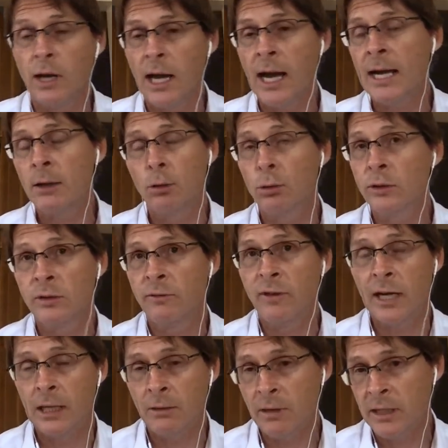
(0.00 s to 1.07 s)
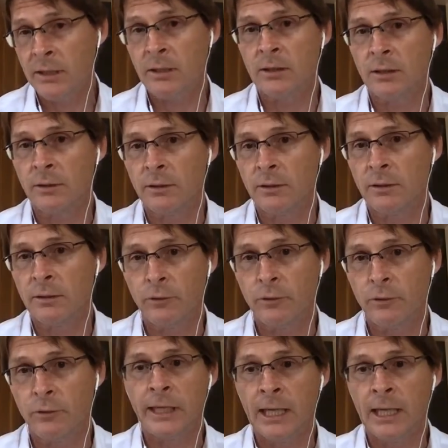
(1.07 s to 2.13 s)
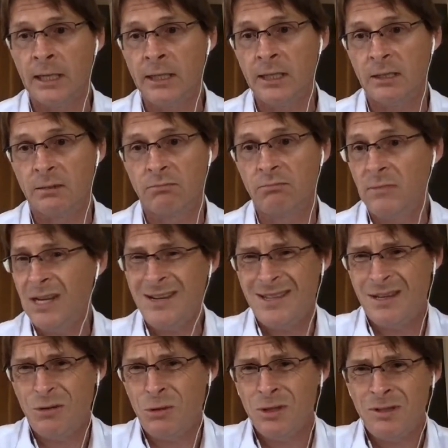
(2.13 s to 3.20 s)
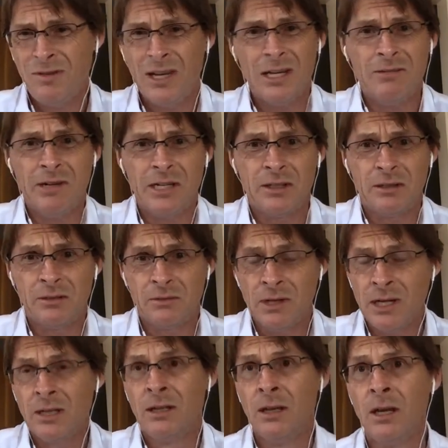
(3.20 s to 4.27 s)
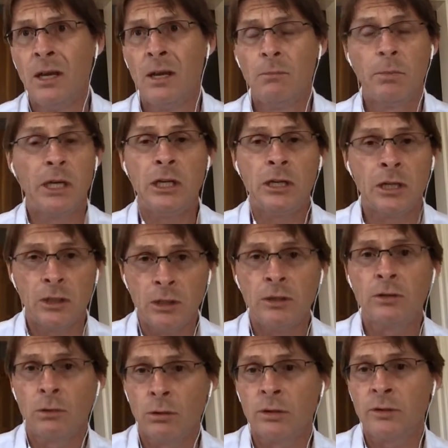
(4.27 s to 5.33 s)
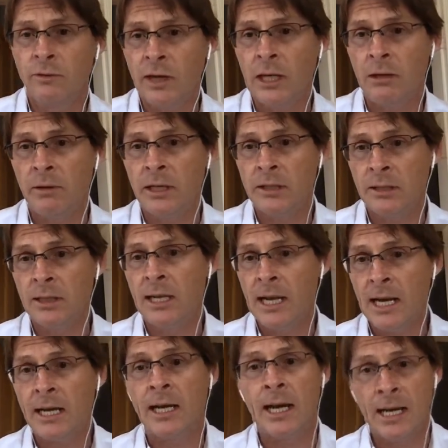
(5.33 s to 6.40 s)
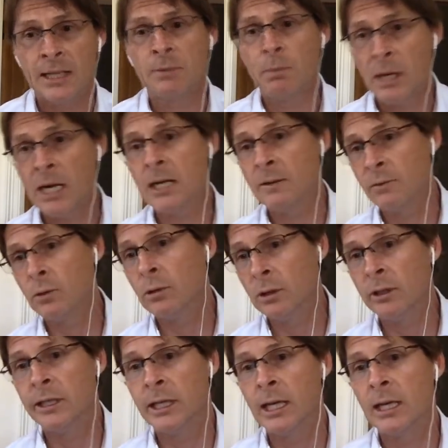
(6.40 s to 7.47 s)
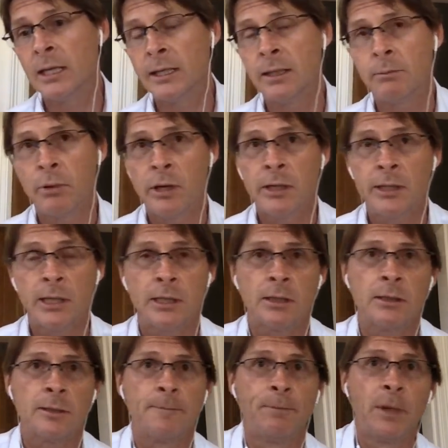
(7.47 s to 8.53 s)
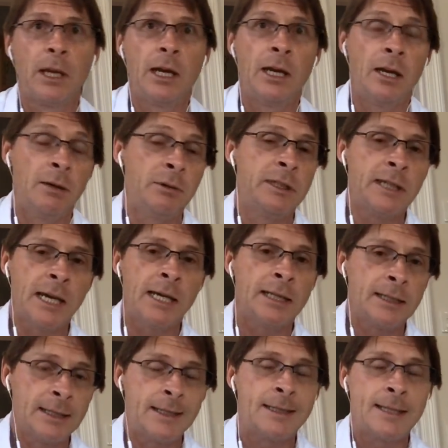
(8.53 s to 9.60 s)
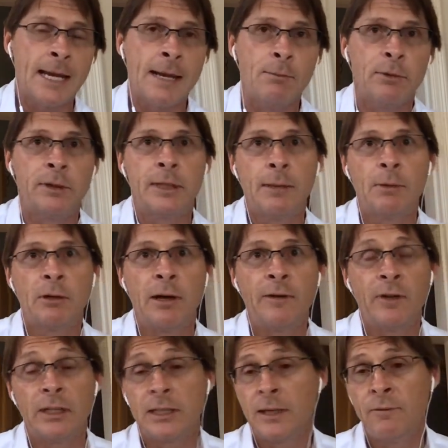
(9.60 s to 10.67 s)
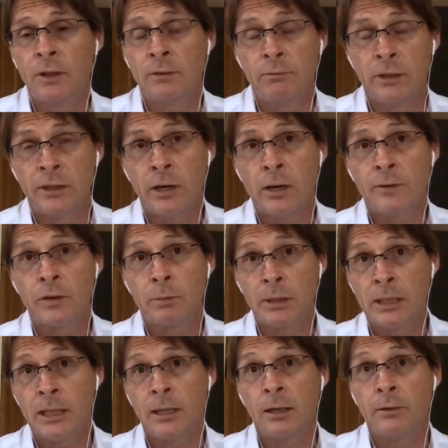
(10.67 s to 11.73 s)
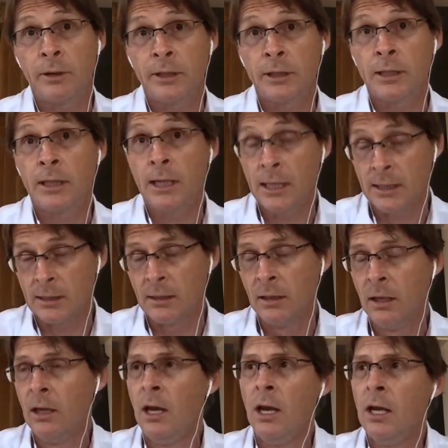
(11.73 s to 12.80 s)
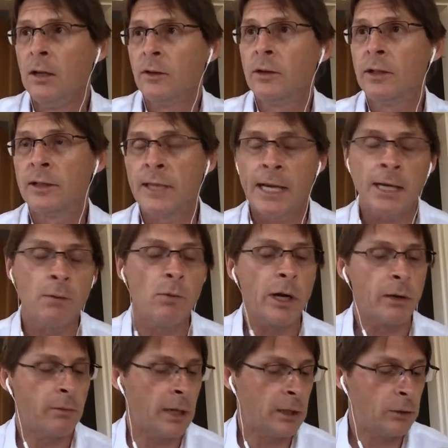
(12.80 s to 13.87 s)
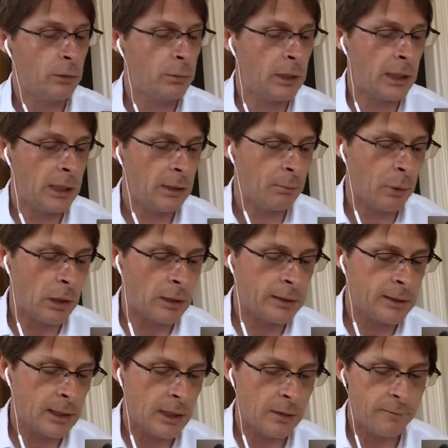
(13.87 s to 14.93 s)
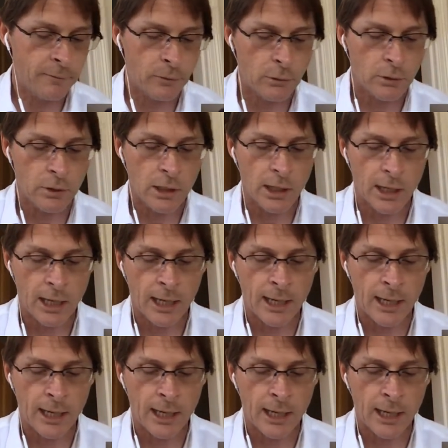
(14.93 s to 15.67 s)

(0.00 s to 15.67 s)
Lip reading: are course evaluations a form of learning analytics? No, they're course evaluations, right? But you can use course evaluation data as part of your learning analytic processes. And I would say it's the same with demographics. If it resolves a particular question, yes. So the second one around, do we need a policy for